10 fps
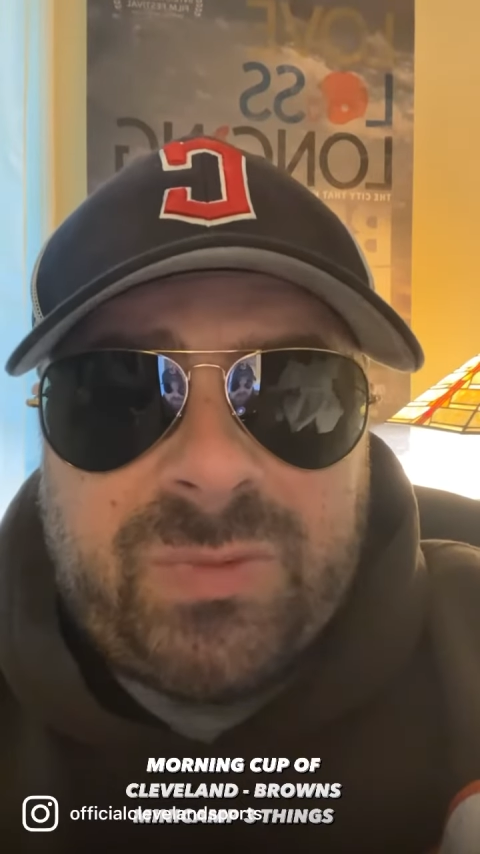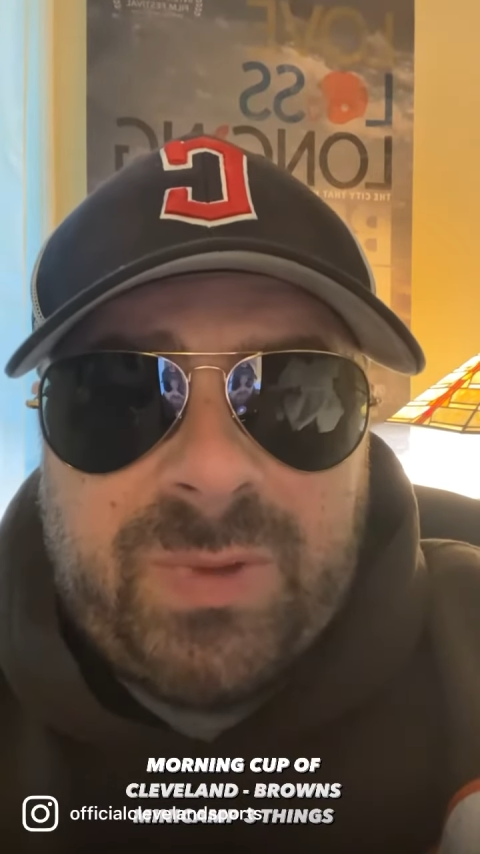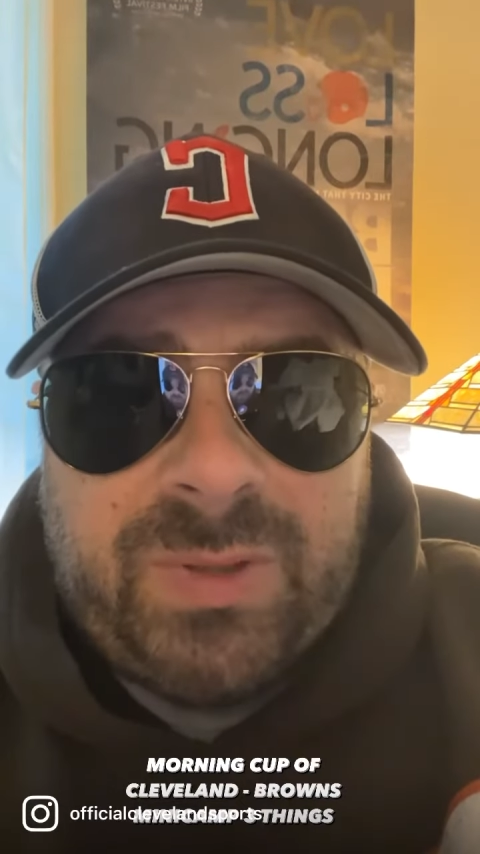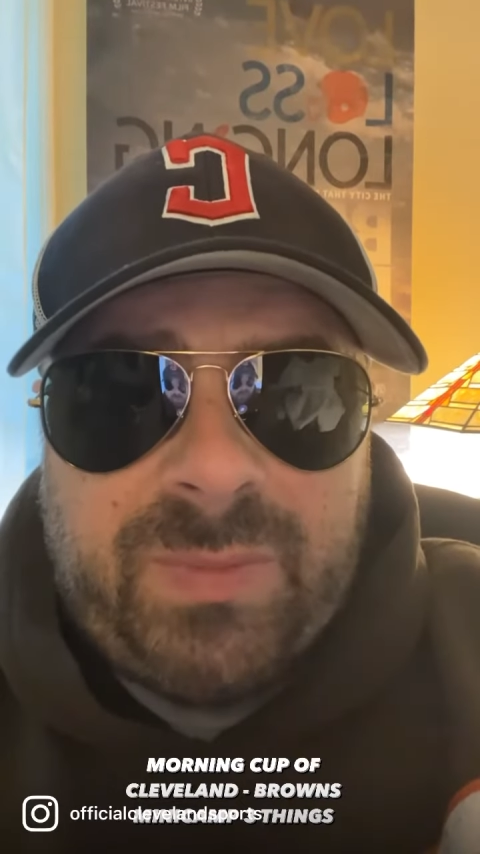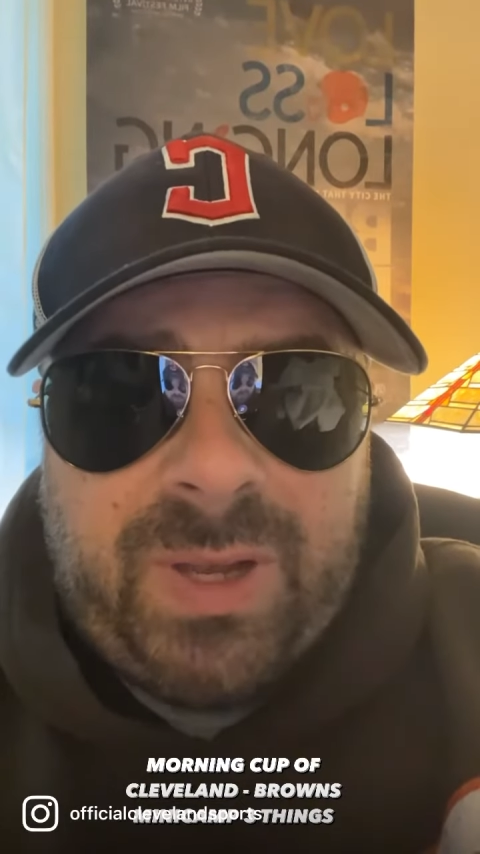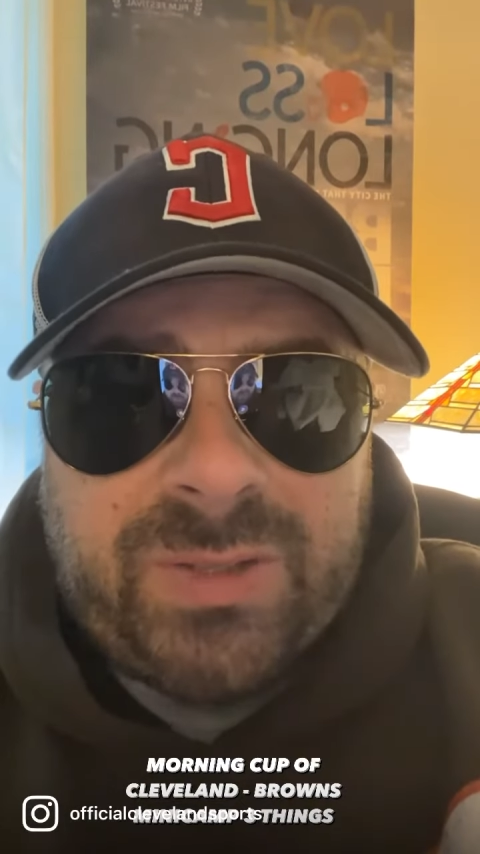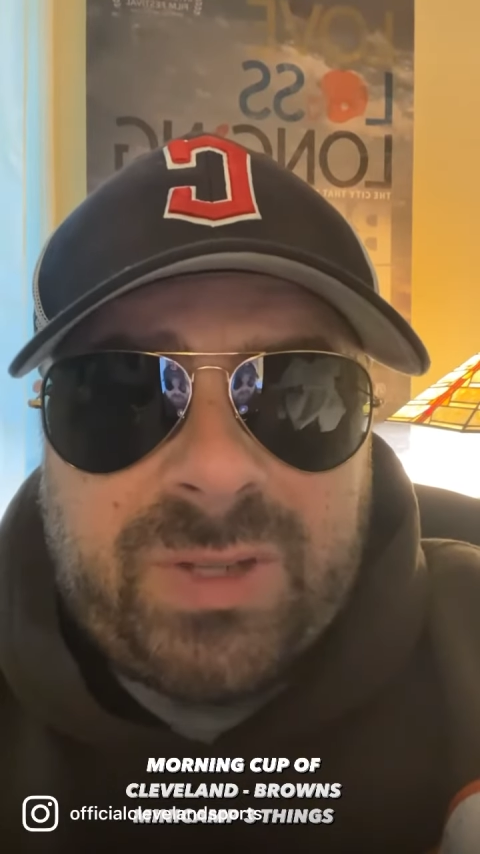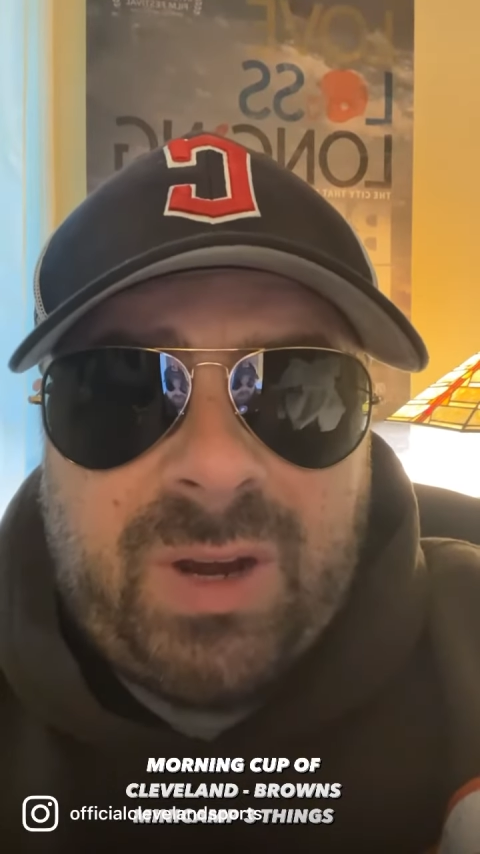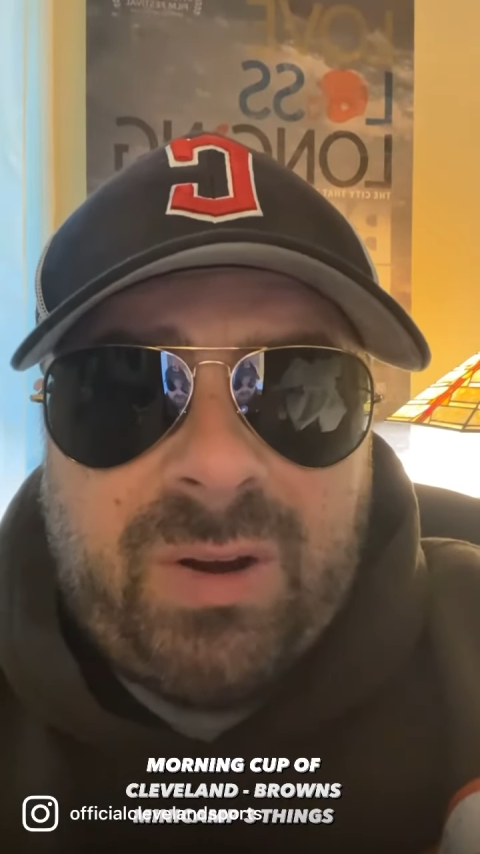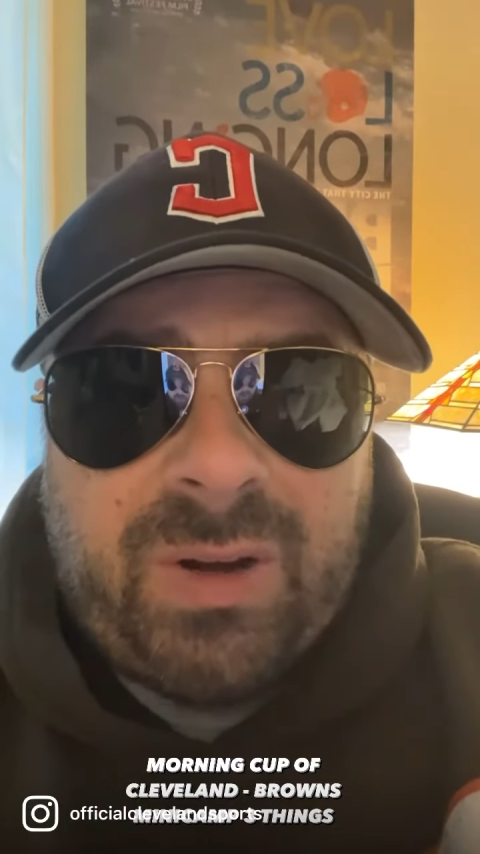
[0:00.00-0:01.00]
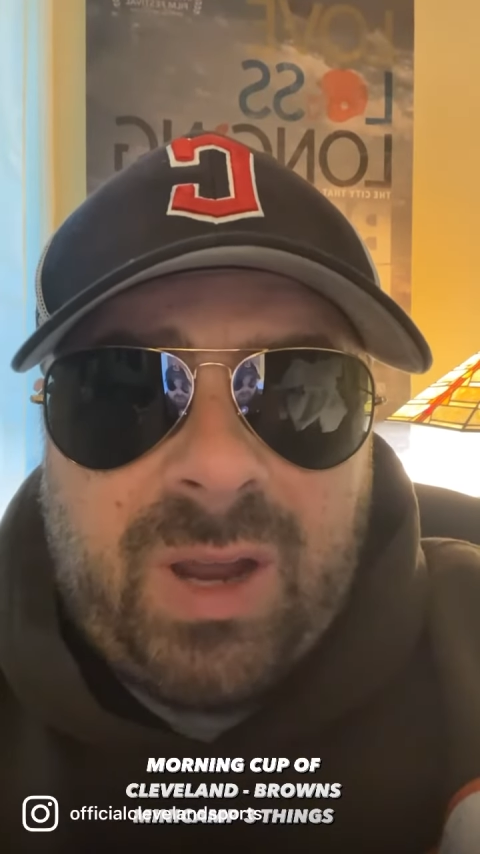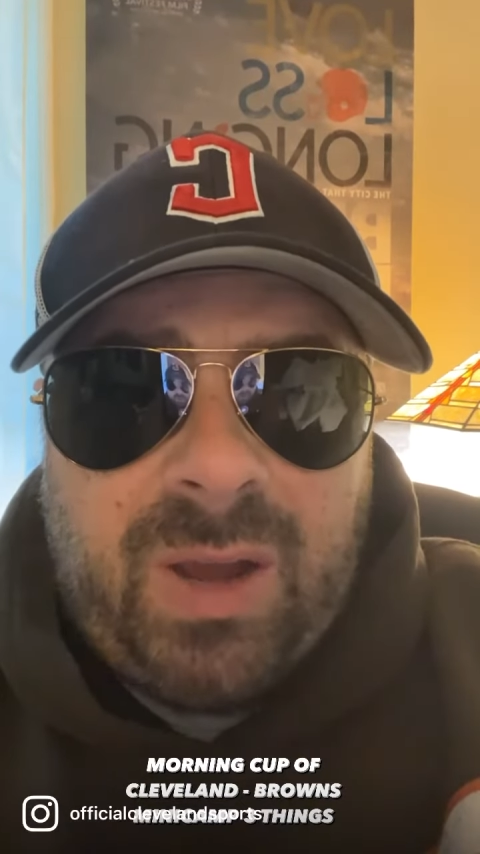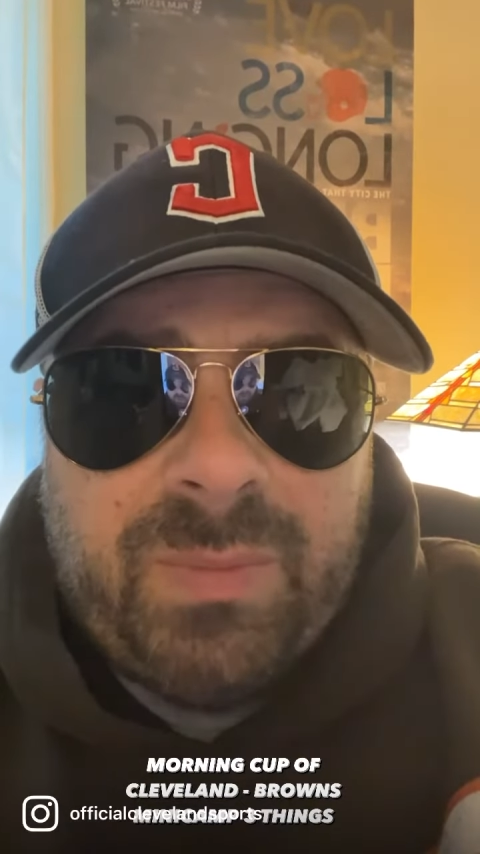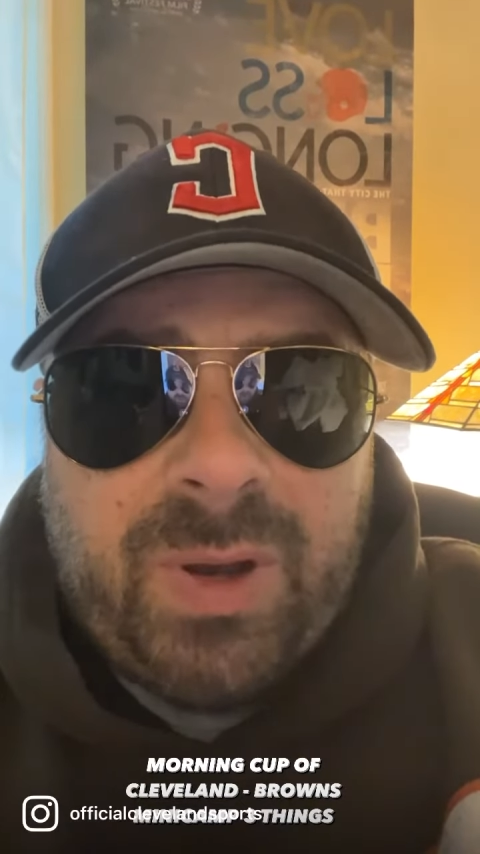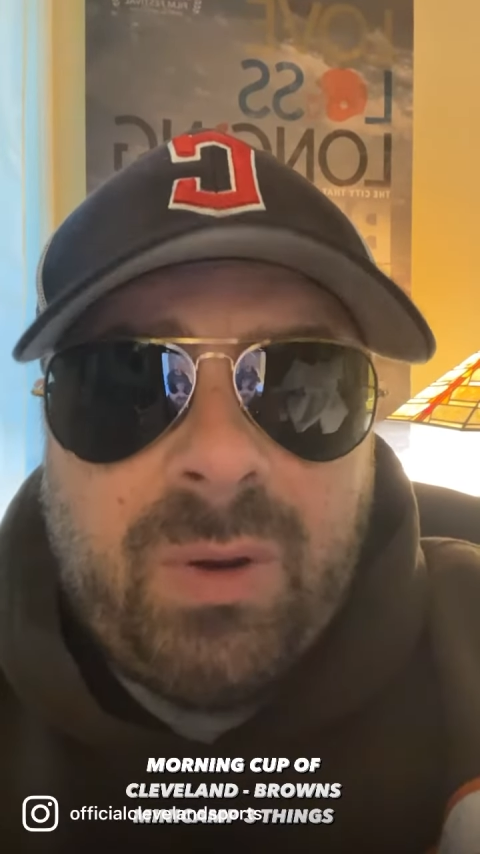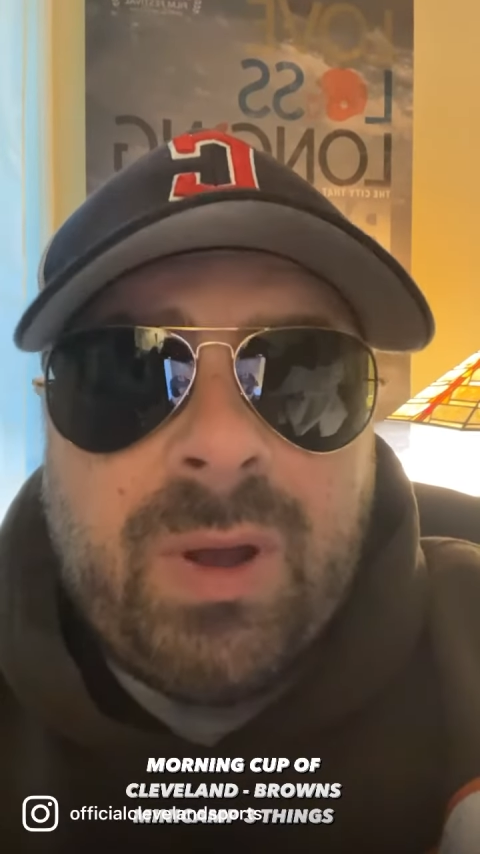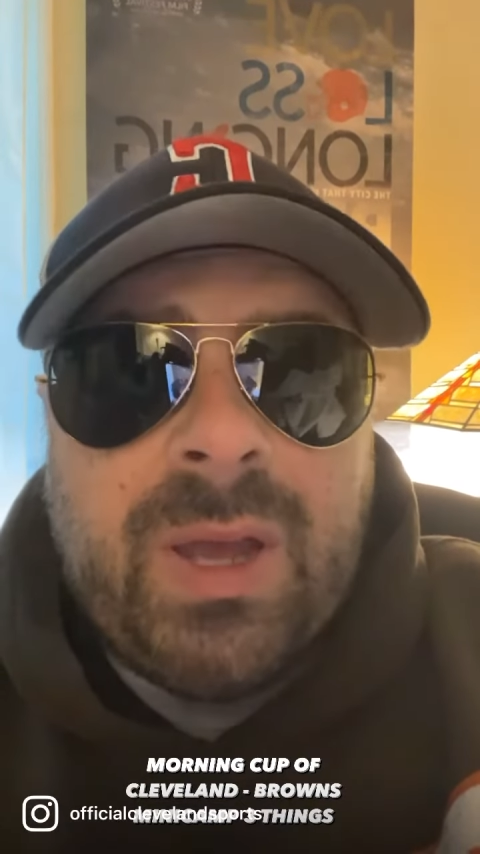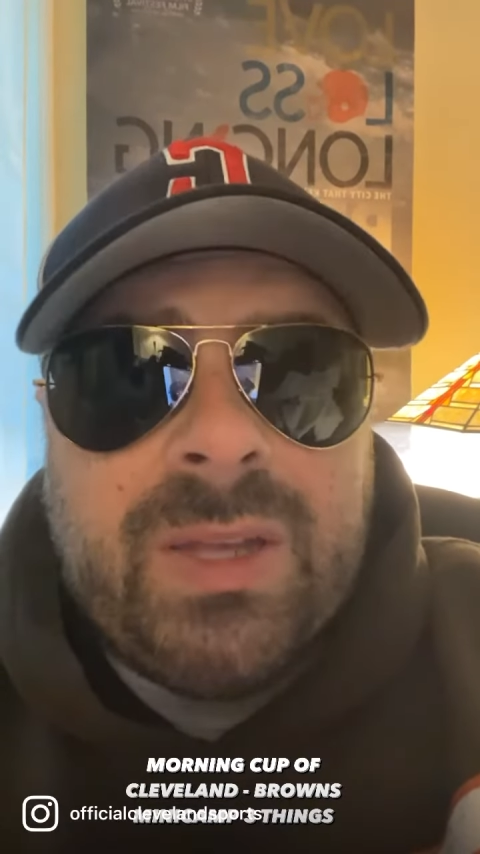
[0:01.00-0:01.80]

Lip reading: Smith and Myles Garrett combo.